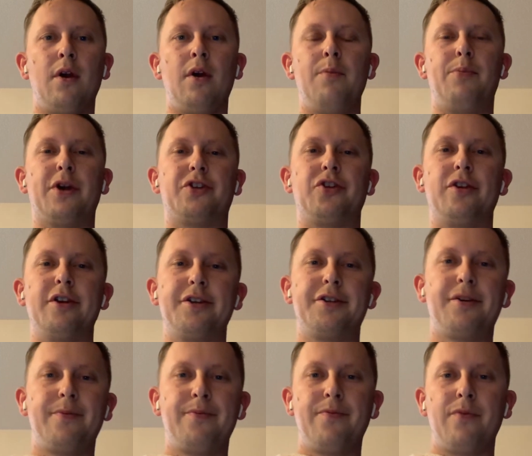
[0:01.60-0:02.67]
Picture
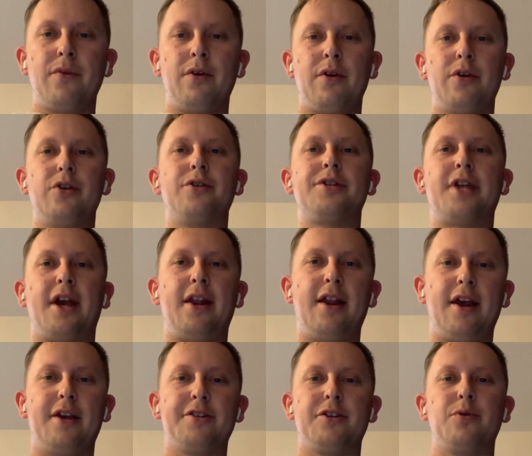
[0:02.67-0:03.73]
this. You're 10
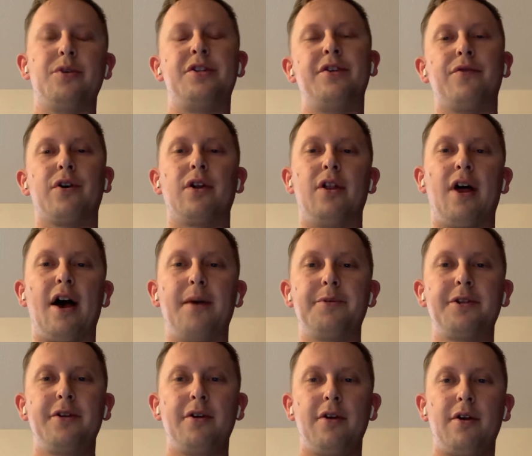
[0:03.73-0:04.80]
days into a civil
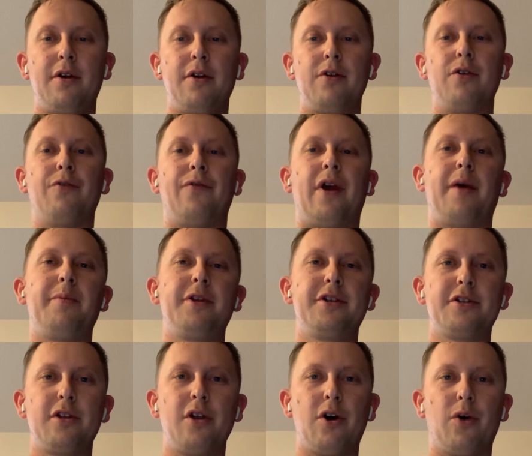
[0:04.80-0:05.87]
collapse. Your family is
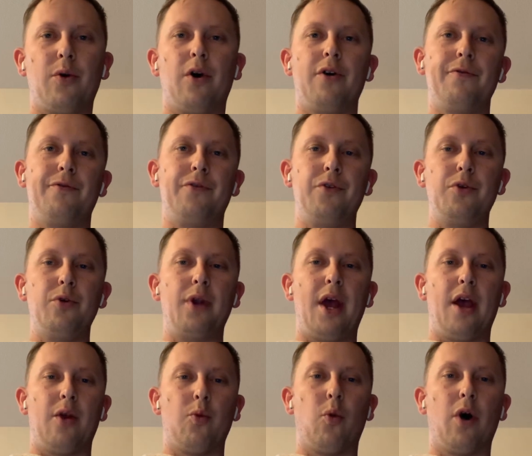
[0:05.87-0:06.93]
low on food
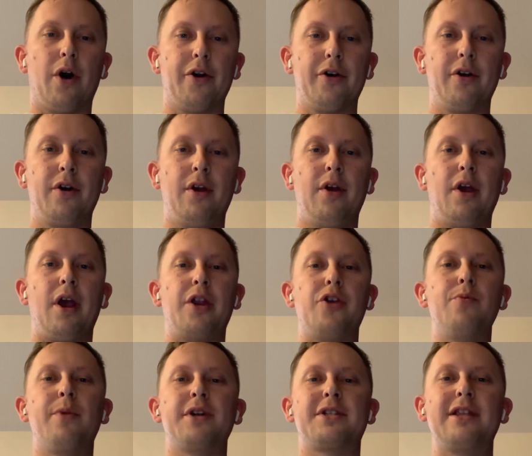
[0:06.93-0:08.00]
and water, and you
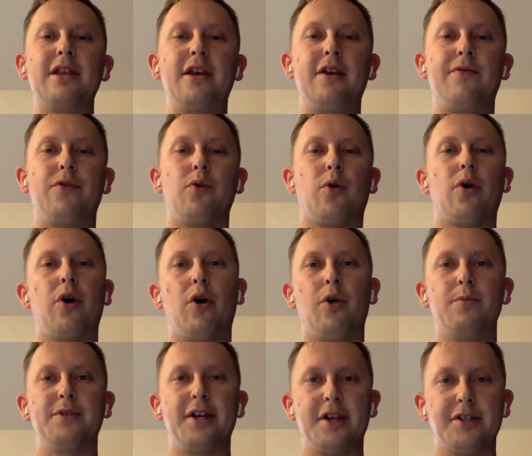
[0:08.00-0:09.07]
must leave your
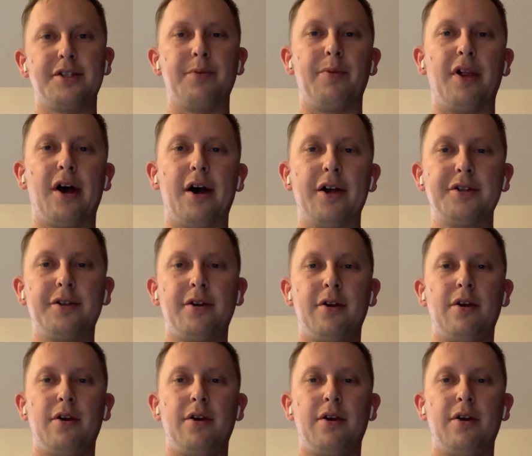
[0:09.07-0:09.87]
home to get supplies.